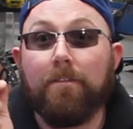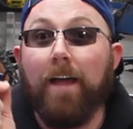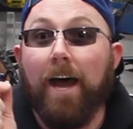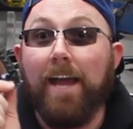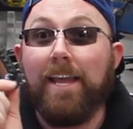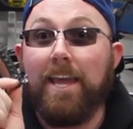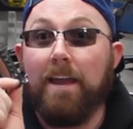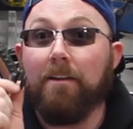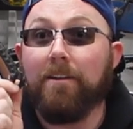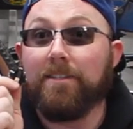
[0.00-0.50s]

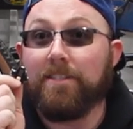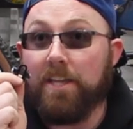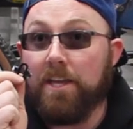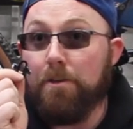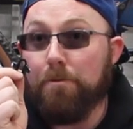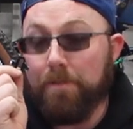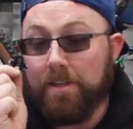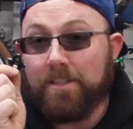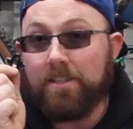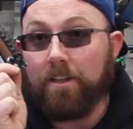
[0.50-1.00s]
I guarantee
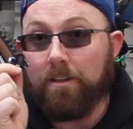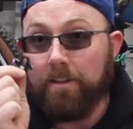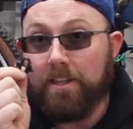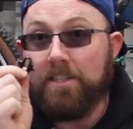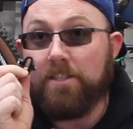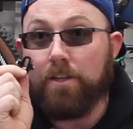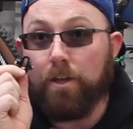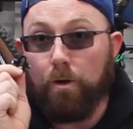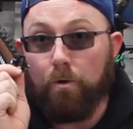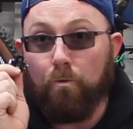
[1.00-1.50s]
you this
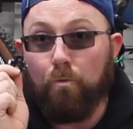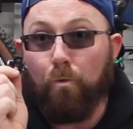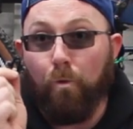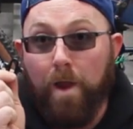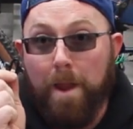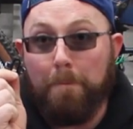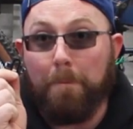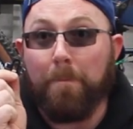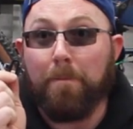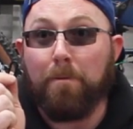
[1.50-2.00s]
cleat's gonna
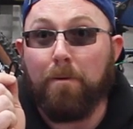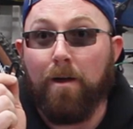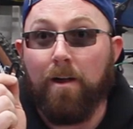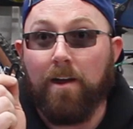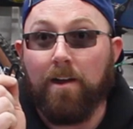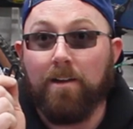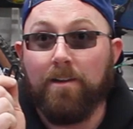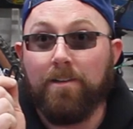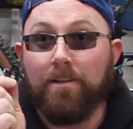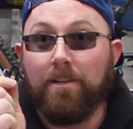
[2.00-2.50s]
rip
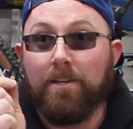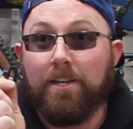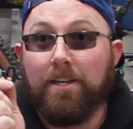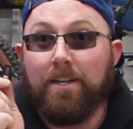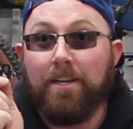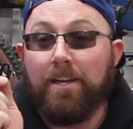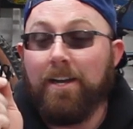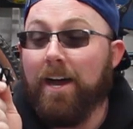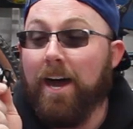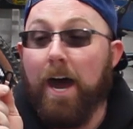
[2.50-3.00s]
apart.
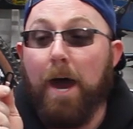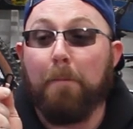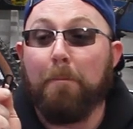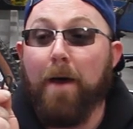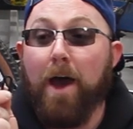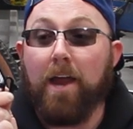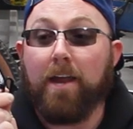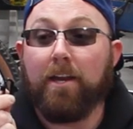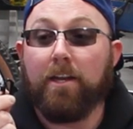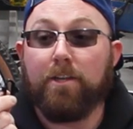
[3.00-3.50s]
I'm
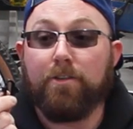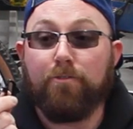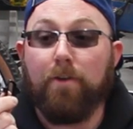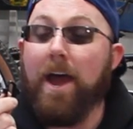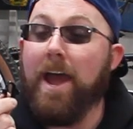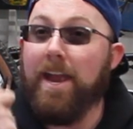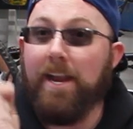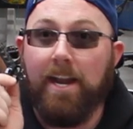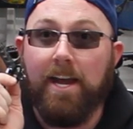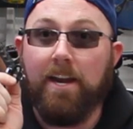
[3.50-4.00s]
not gonna
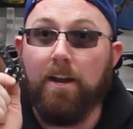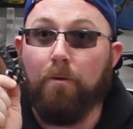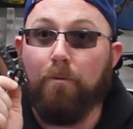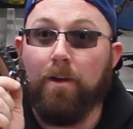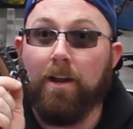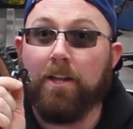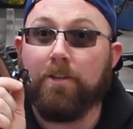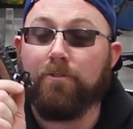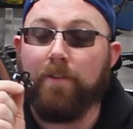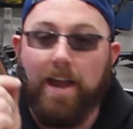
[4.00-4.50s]
try it and I don't
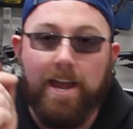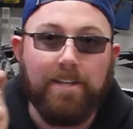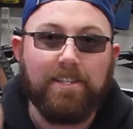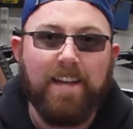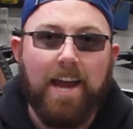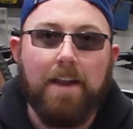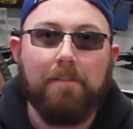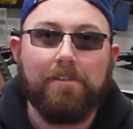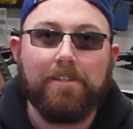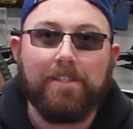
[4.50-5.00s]
wanna try it. It's
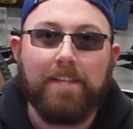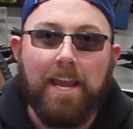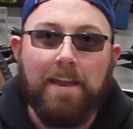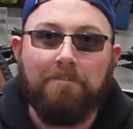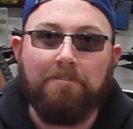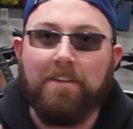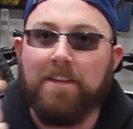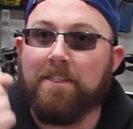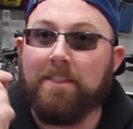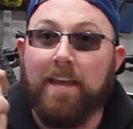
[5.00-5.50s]
kind of a
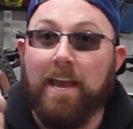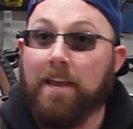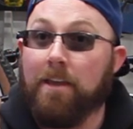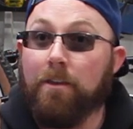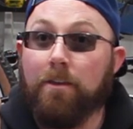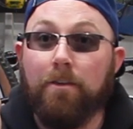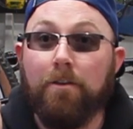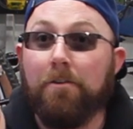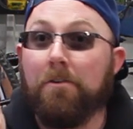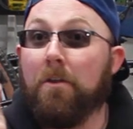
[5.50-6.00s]
safety thing.
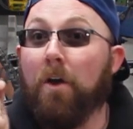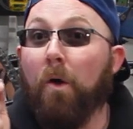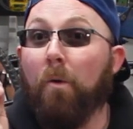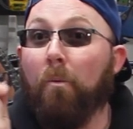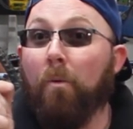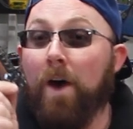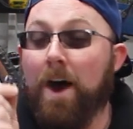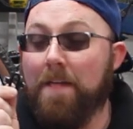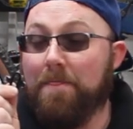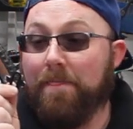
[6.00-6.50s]
You
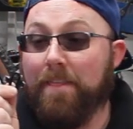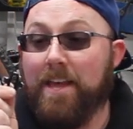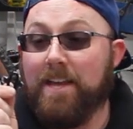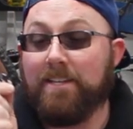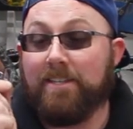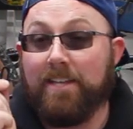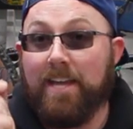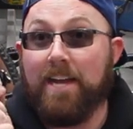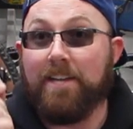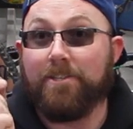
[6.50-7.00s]
don't want
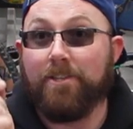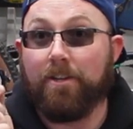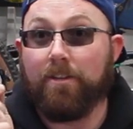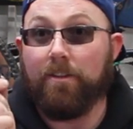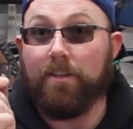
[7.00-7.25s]
this as your